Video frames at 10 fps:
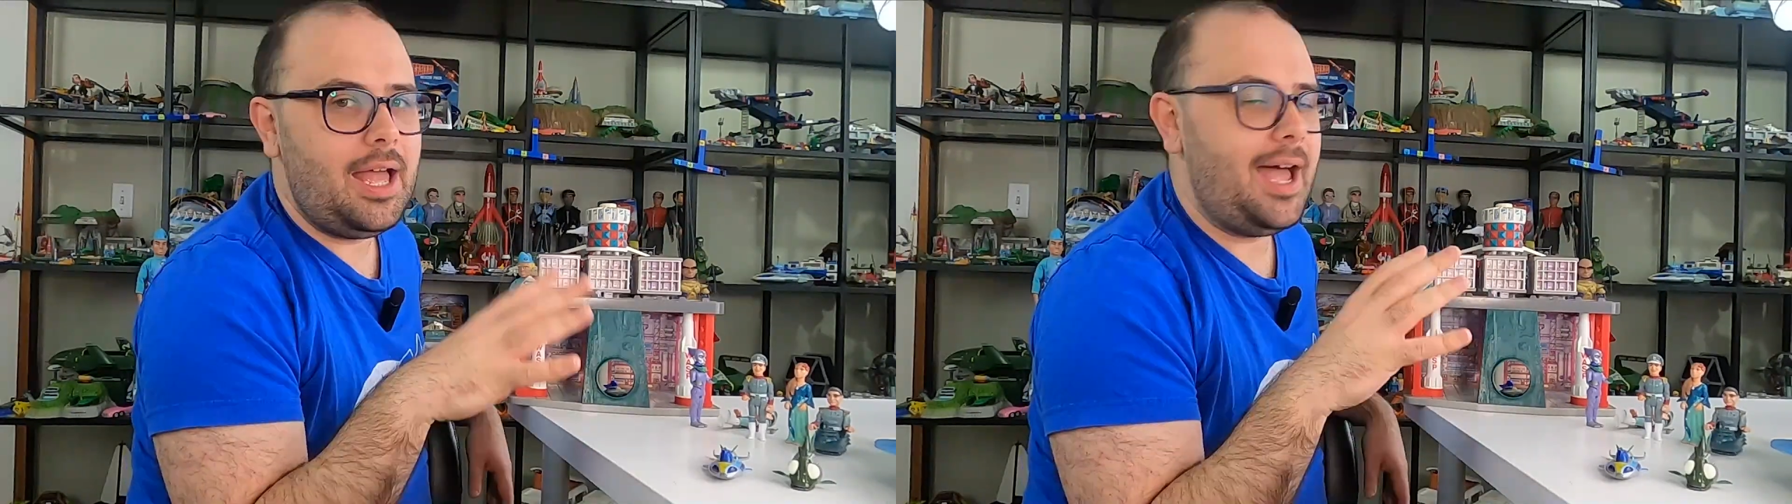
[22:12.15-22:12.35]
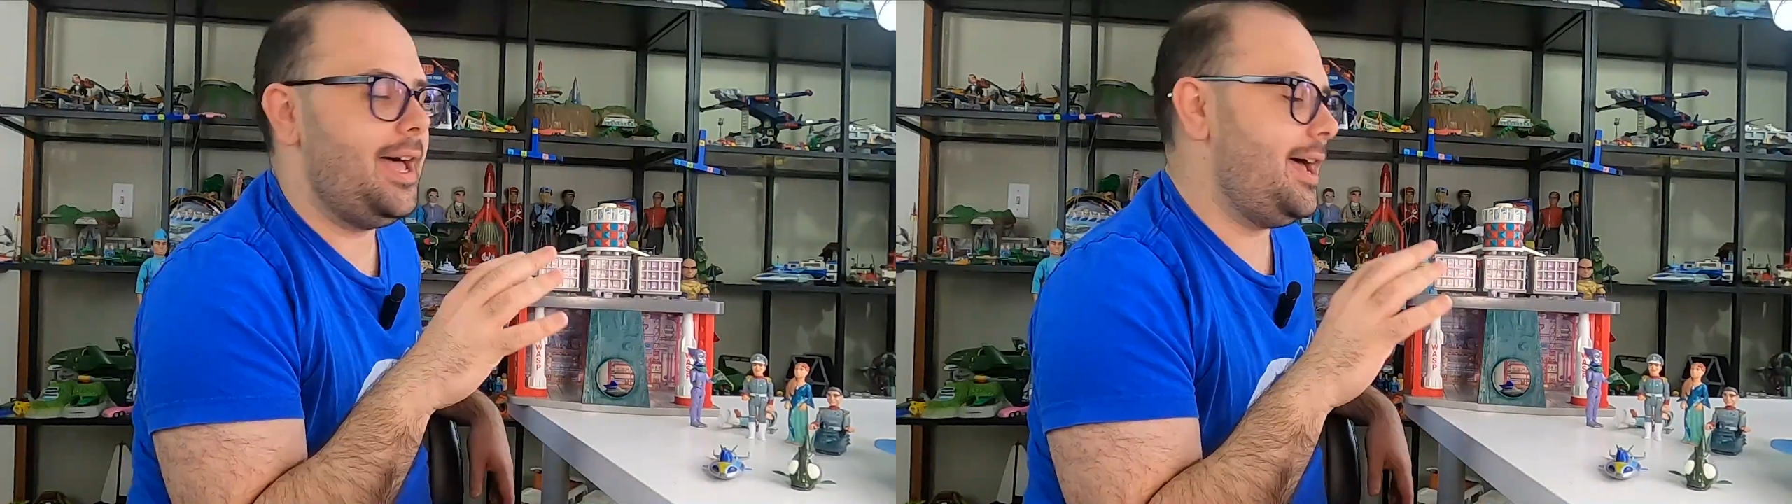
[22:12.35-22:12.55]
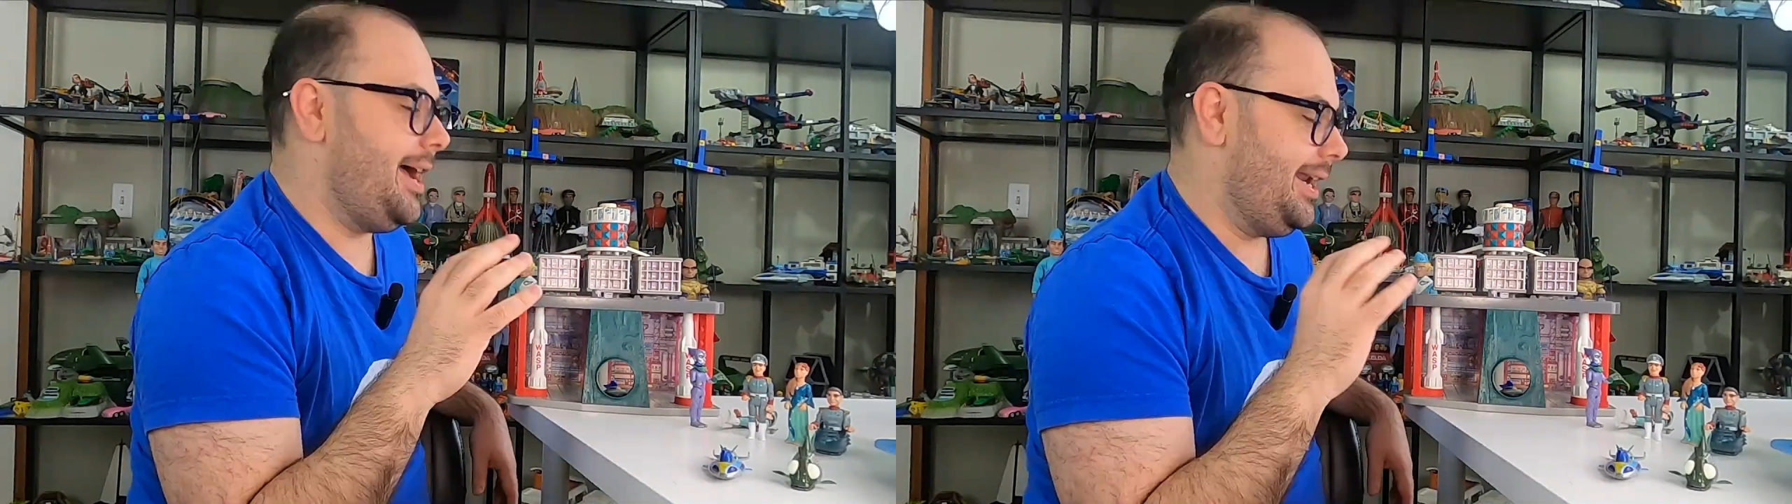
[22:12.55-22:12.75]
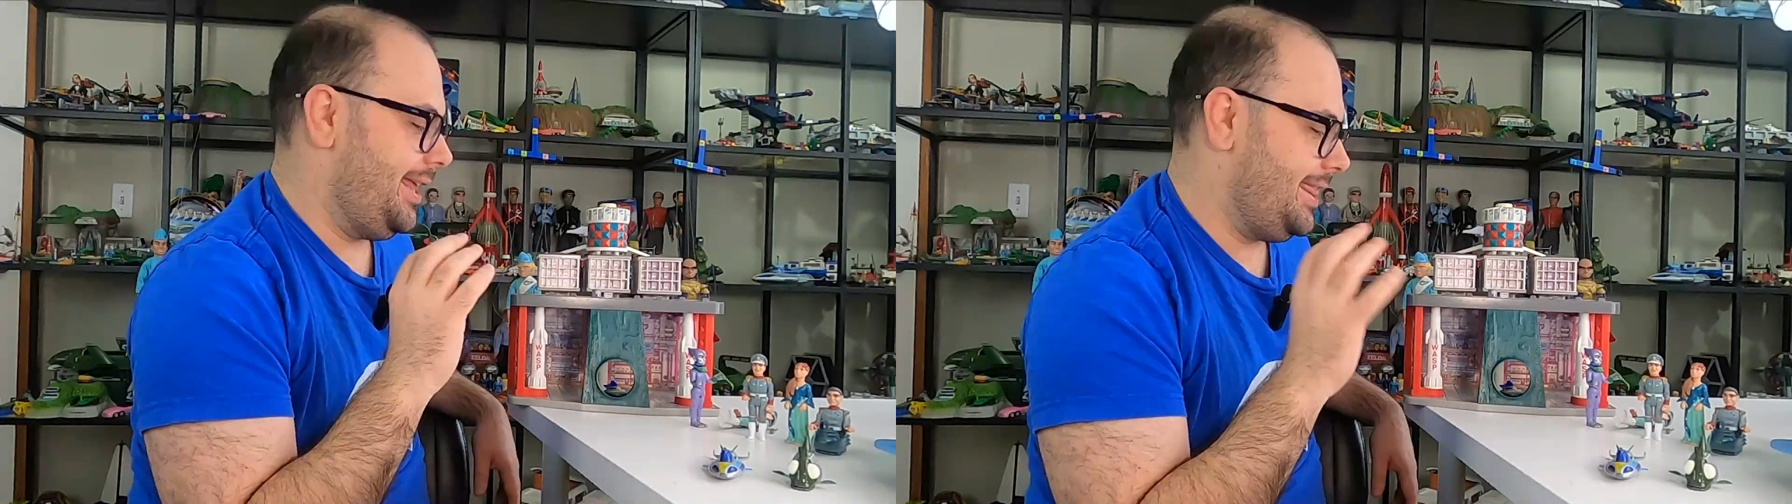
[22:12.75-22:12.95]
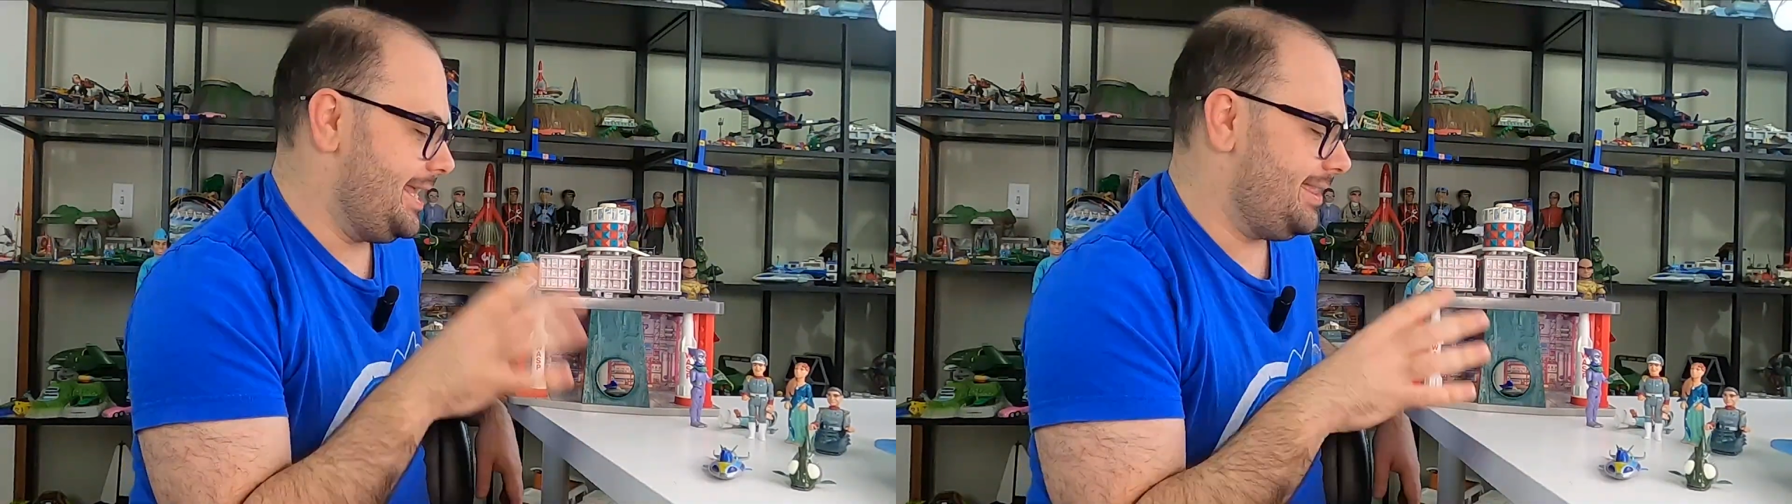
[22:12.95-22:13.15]
And I
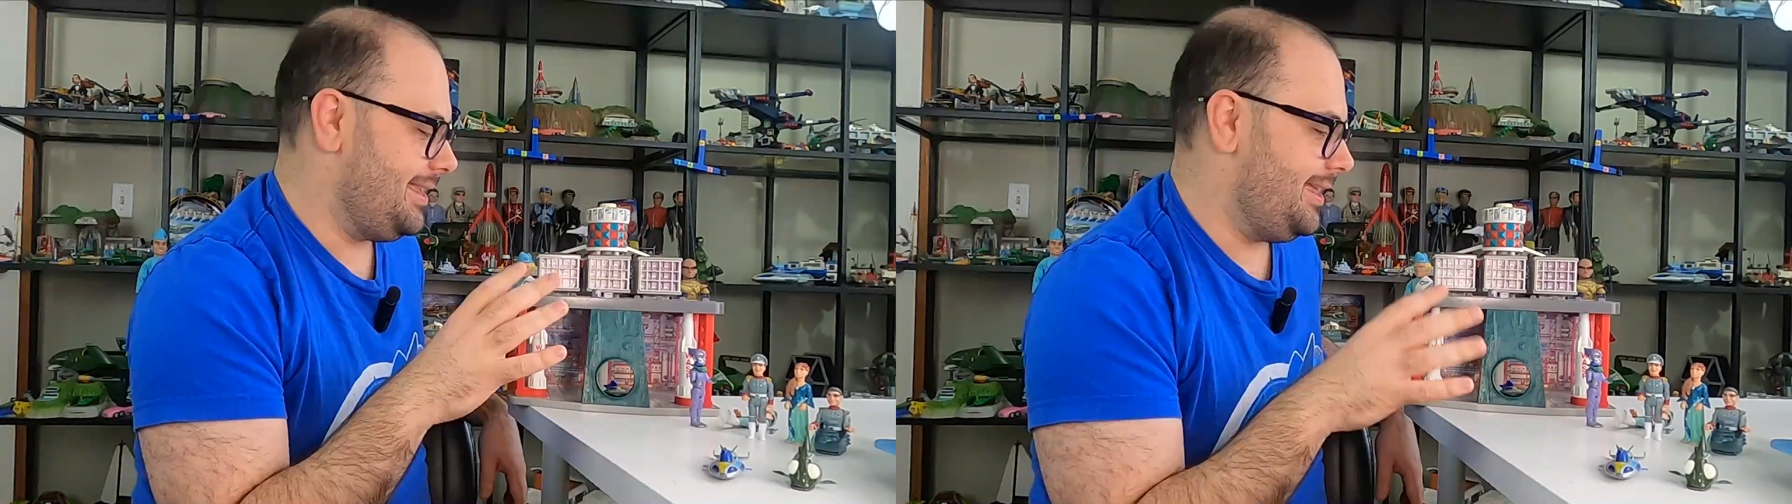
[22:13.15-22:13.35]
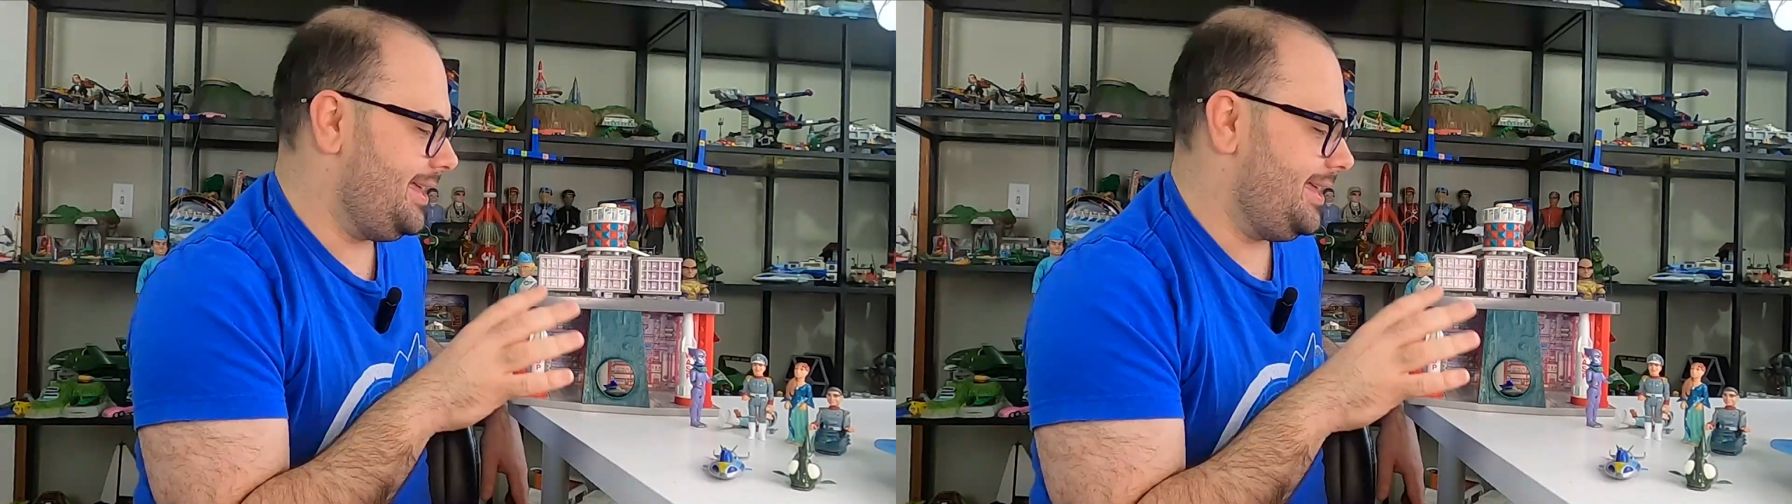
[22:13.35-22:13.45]
think that